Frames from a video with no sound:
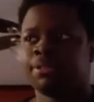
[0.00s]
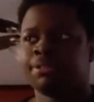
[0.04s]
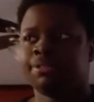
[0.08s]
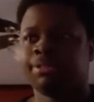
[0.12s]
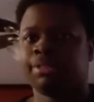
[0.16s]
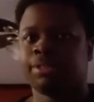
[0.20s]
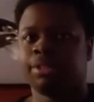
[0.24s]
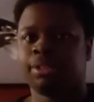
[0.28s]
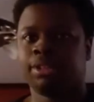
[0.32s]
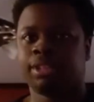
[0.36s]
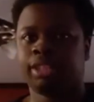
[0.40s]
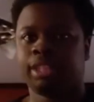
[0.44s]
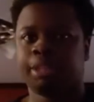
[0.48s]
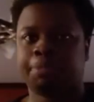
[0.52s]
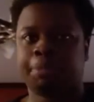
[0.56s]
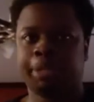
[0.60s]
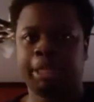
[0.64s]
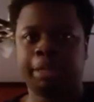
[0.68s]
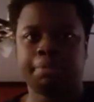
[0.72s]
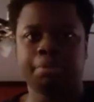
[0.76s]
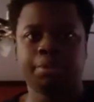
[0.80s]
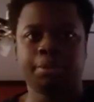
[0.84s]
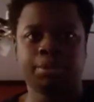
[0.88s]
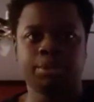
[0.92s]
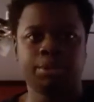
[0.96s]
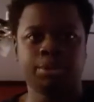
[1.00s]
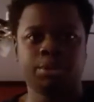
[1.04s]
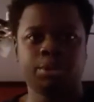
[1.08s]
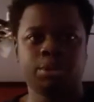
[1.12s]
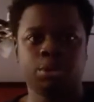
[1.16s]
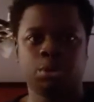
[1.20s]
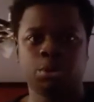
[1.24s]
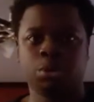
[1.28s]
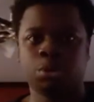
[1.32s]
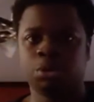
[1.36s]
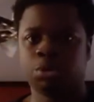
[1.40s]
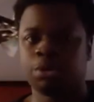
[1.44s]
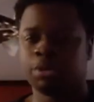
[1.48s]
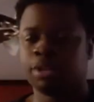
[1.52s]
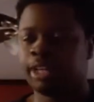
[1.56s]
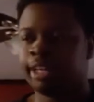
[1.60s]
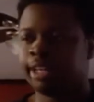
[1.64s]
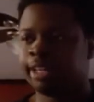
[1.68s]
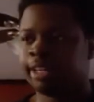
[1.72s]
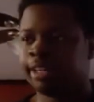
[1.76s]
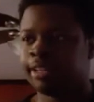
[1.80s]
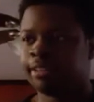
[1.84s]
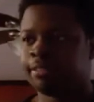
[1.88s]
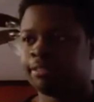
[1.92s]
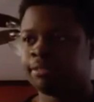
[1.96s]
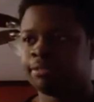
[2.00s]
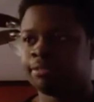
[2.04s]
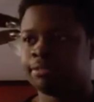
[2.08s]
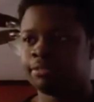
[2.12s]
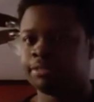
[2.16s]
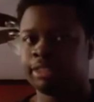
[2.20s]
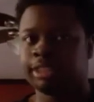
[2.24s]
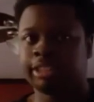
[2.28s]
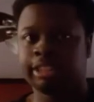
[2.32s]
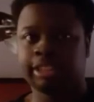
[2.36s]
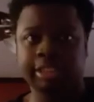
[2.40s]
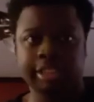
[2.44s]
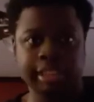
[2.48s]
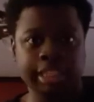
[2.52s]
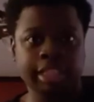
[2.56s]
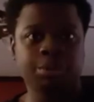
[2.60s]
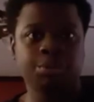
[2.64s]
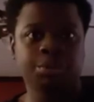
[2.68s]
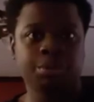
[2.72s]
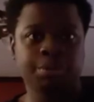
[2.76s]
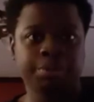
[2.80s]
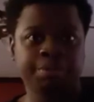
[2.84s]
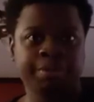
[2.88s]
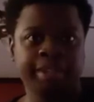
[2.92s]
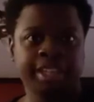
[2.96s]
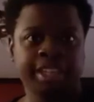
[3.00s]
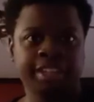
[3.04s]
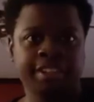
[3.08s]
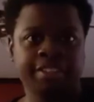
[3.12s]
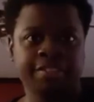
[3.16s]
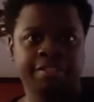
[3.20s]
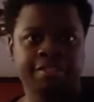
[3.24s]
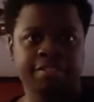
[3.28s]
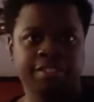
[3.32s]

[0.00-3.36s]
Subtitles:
For the people who stick with me